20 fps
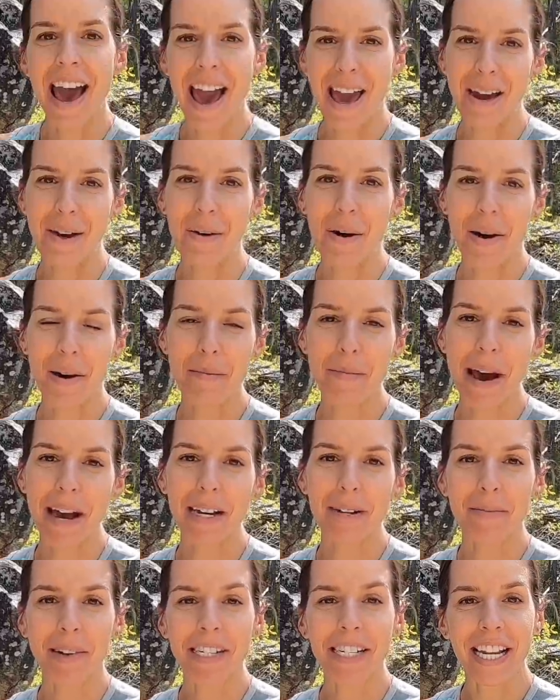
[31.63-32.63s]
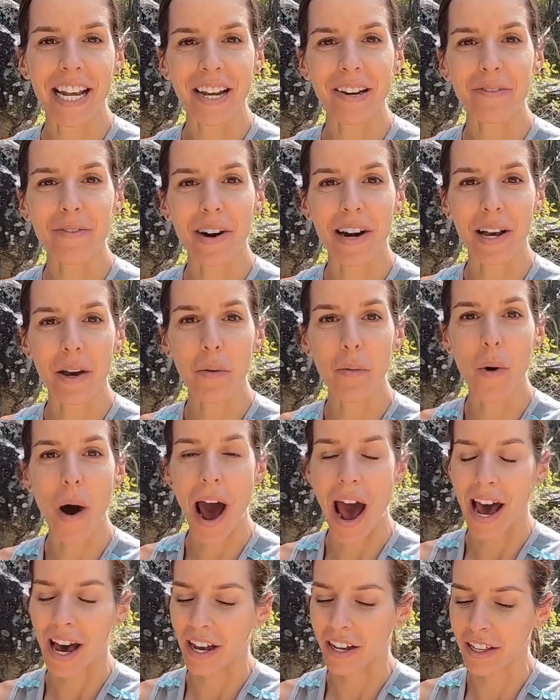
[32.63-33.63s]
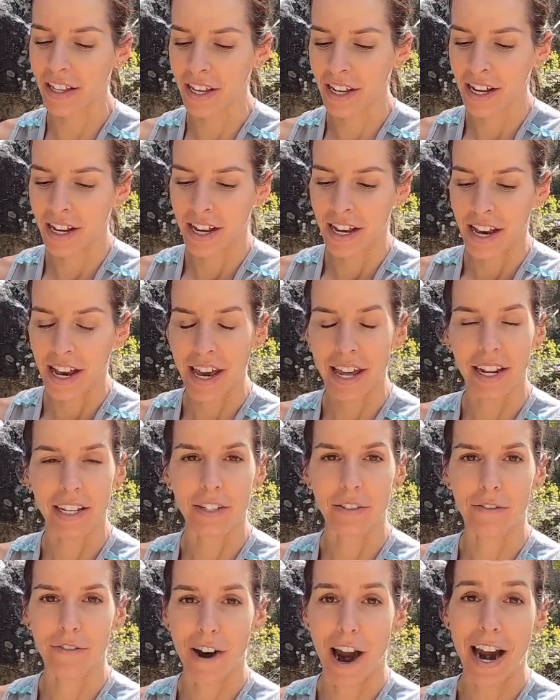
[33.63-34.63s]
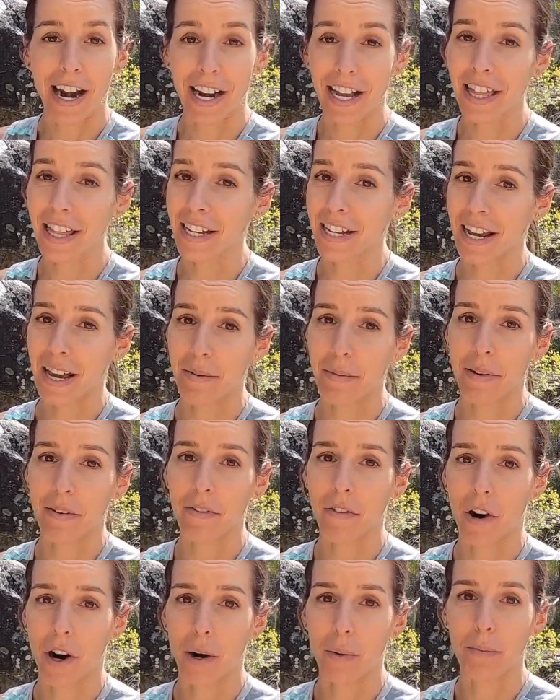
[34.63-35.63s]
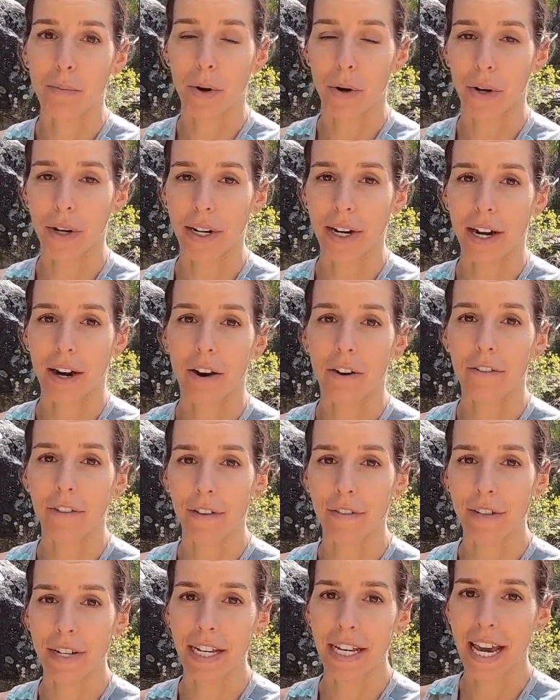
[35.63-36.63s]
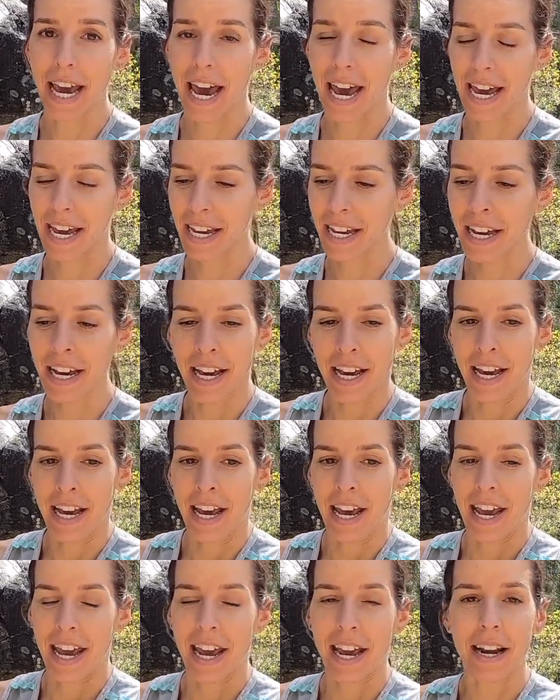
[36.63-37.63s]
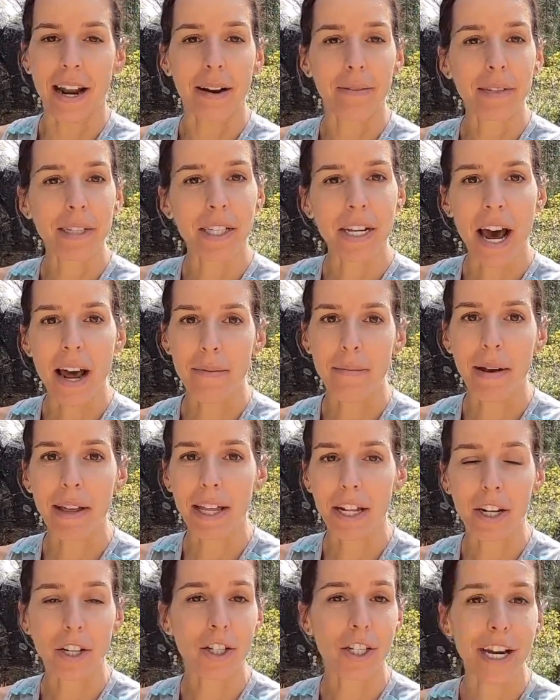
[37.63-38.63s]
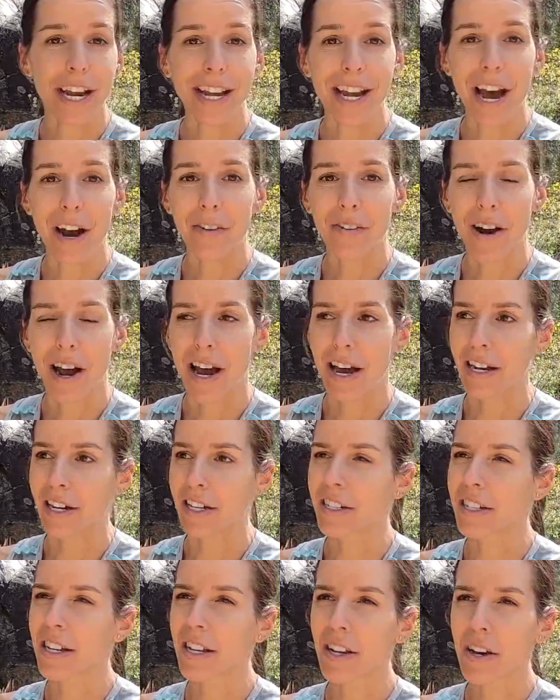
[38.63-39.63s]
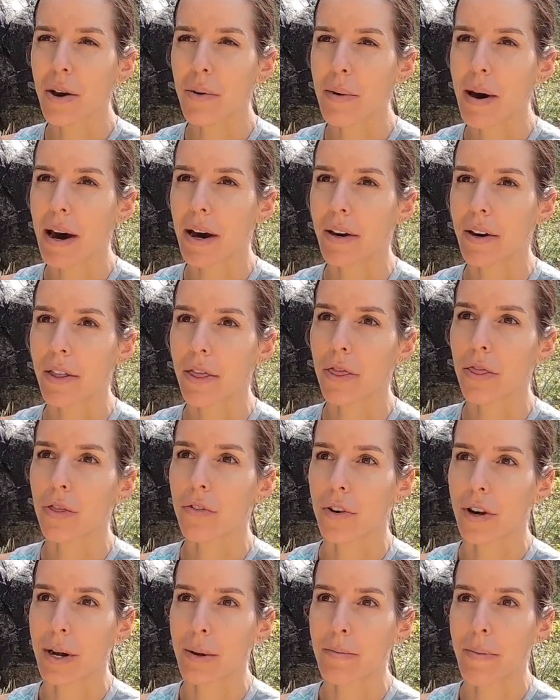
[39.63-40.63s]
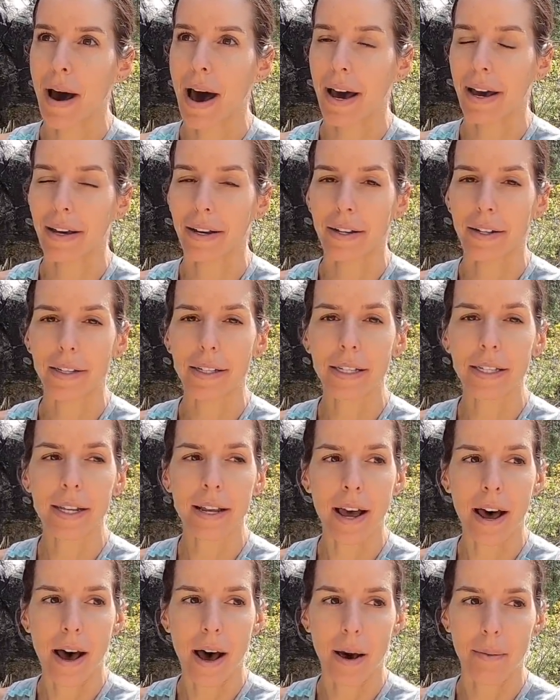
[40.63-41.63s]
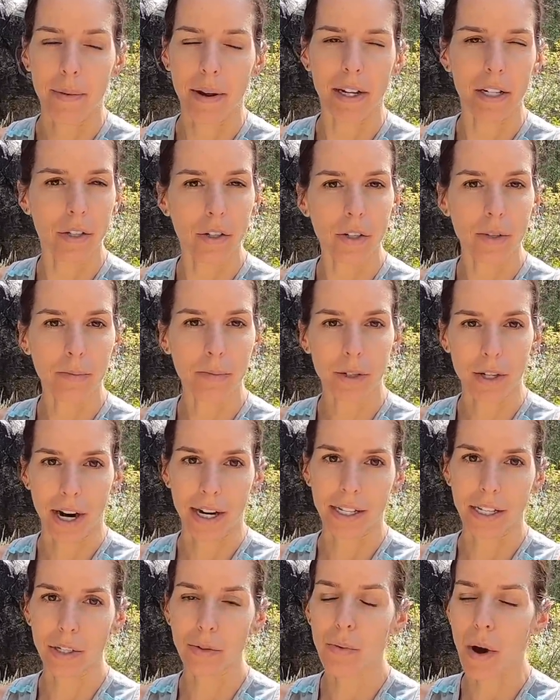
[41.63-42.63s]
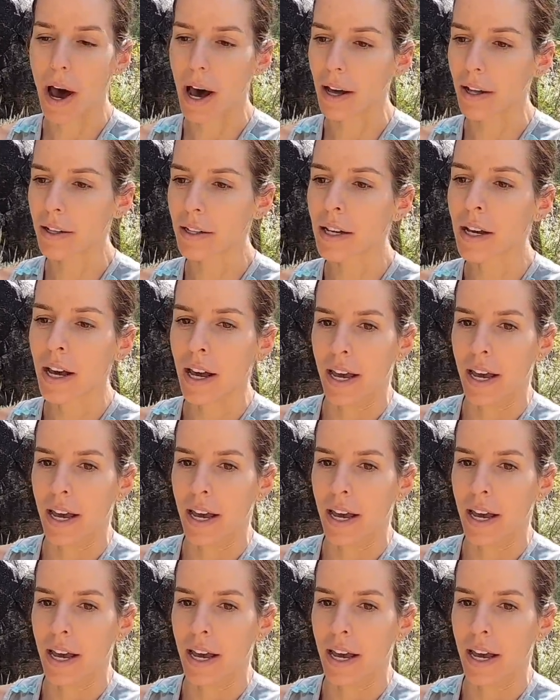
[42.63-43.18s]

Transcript: Hey, welcome back to my channel, Running Wild. It is Friday, the day before Broken Arrow 50K, and I'm just on my little shakeout run. Gonna go about 3 miles, and I'll do some strides as well.